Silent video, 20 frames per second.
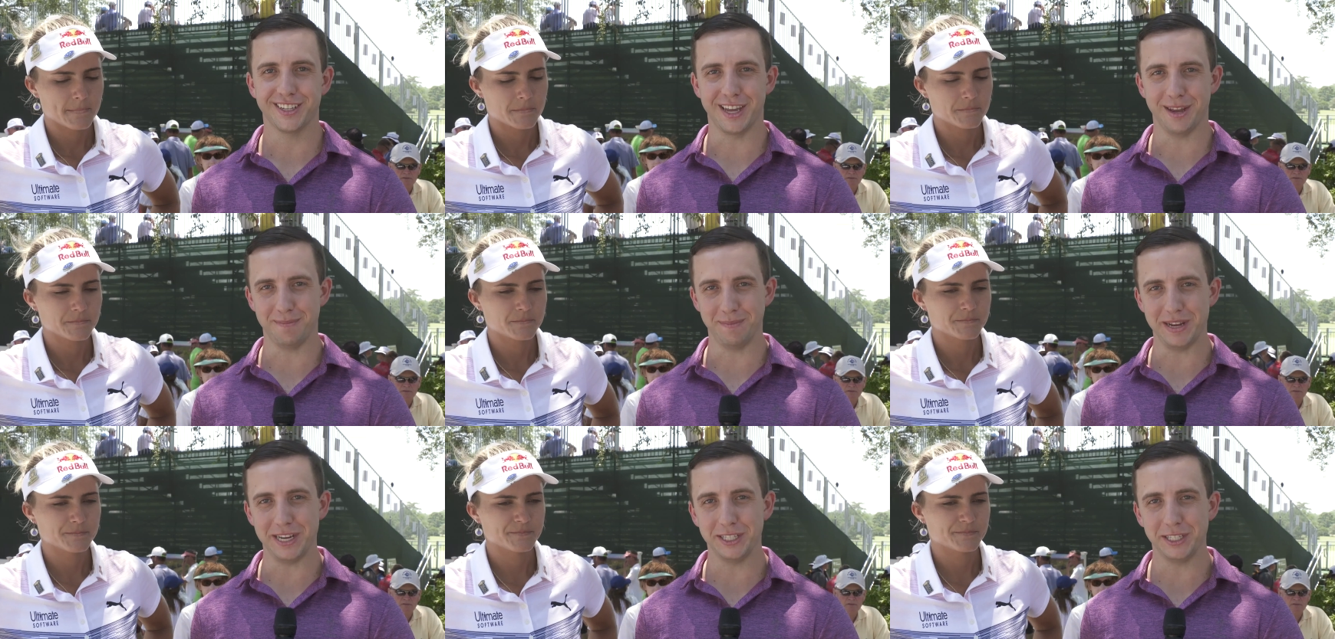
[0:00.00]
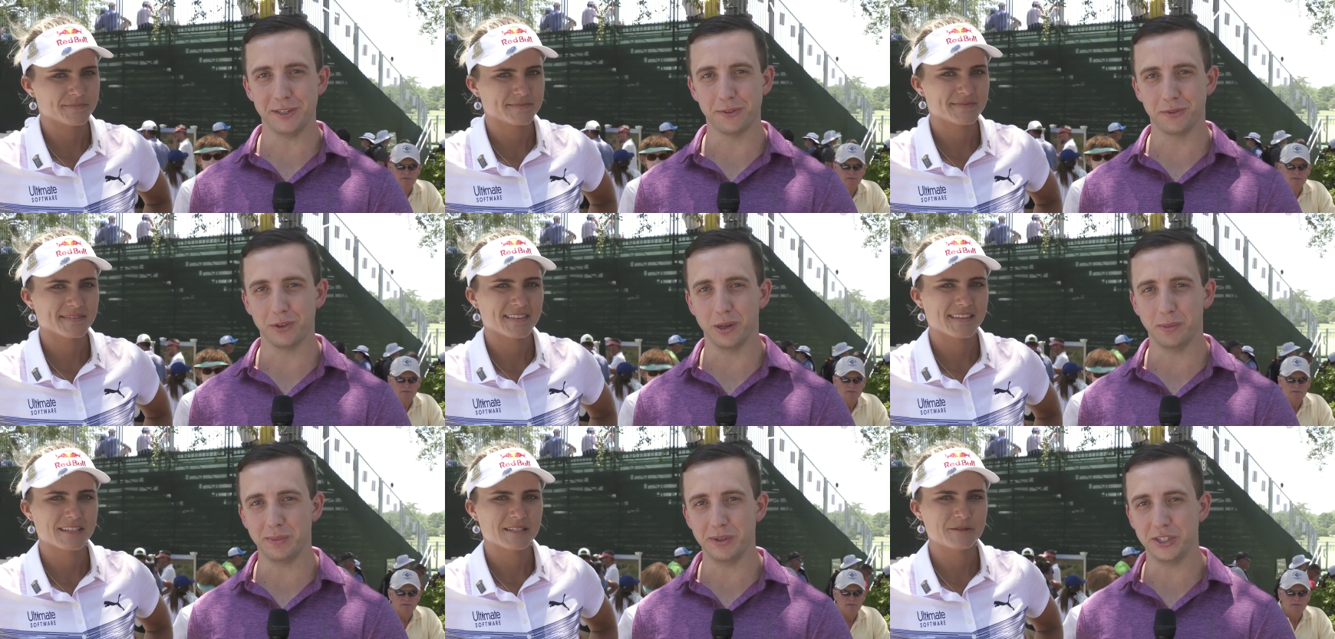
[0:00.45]
Speaker 1: Kent
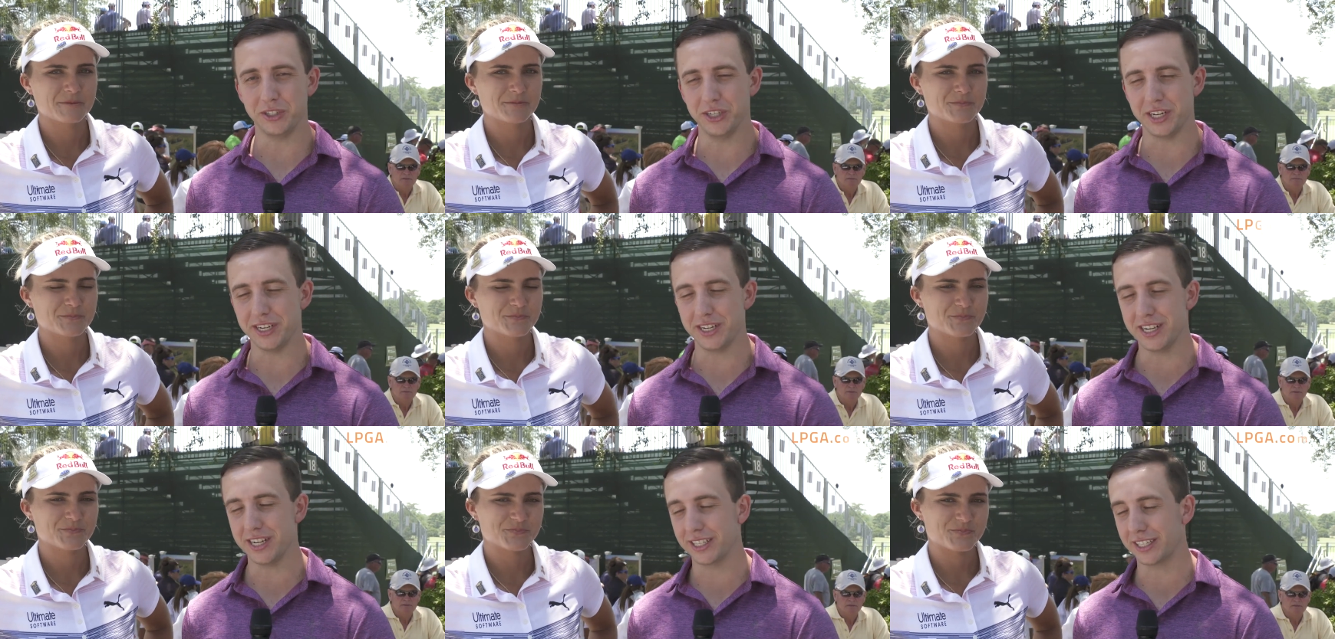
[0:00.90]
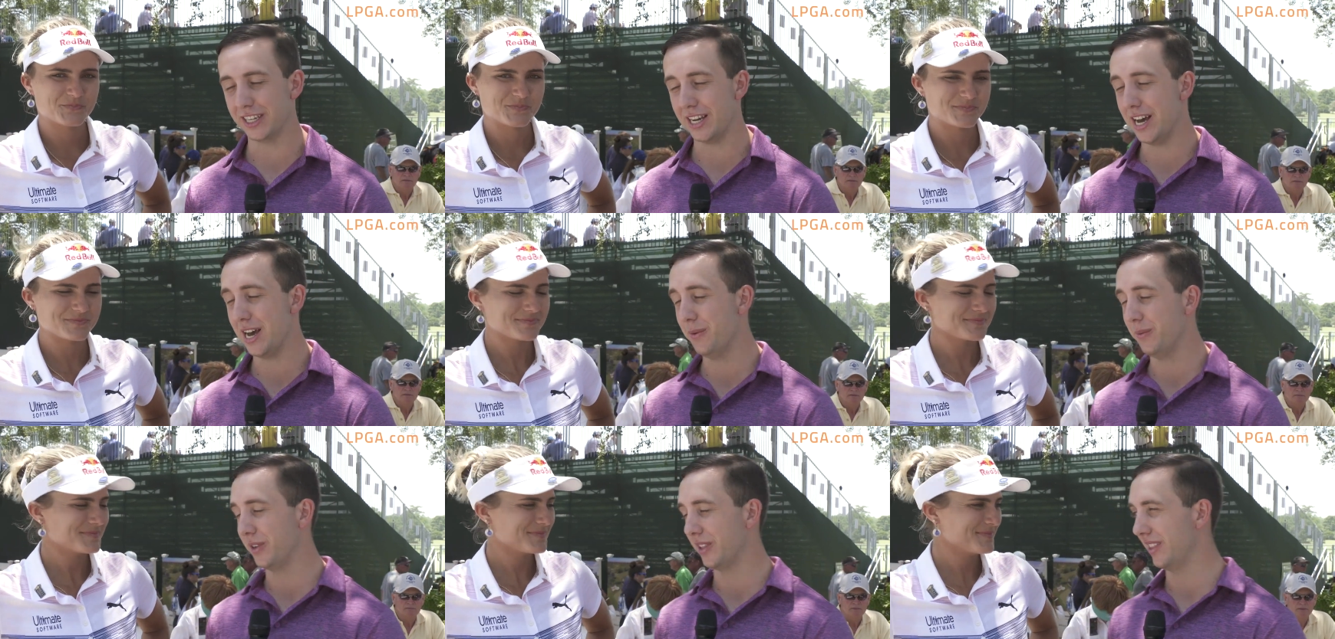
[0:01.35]
Baisley for
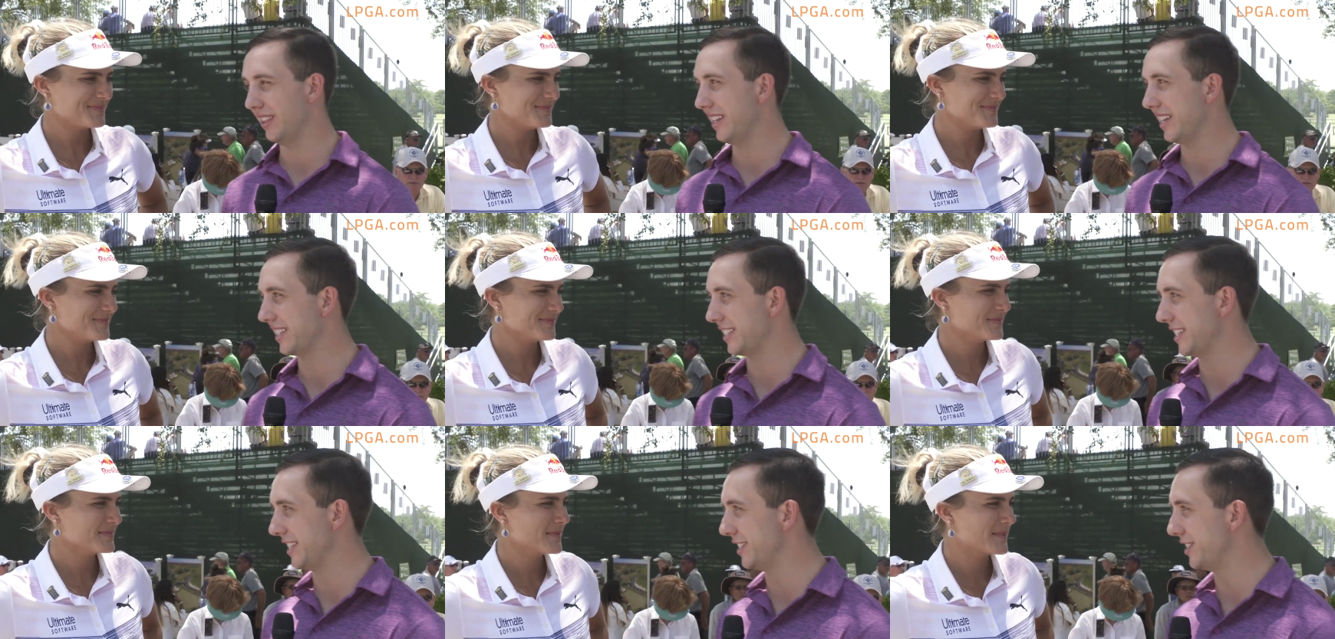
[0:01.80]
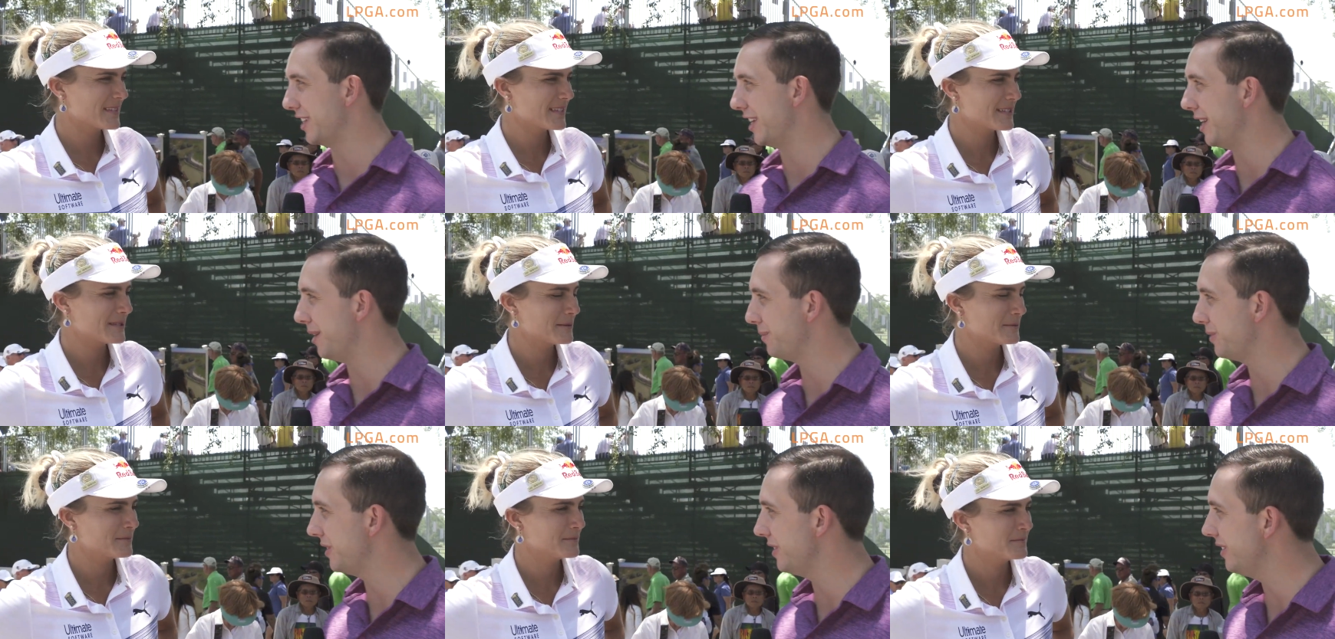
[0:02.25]
LPGA.com with Lexi
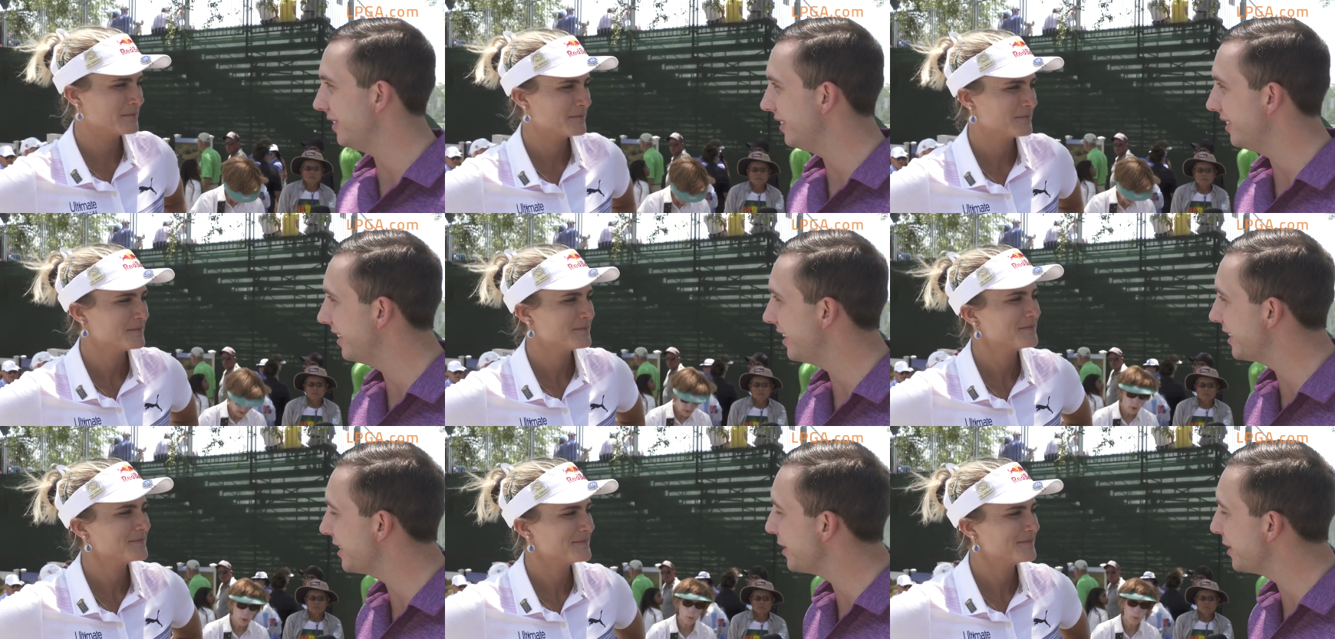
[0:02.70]
Thompson.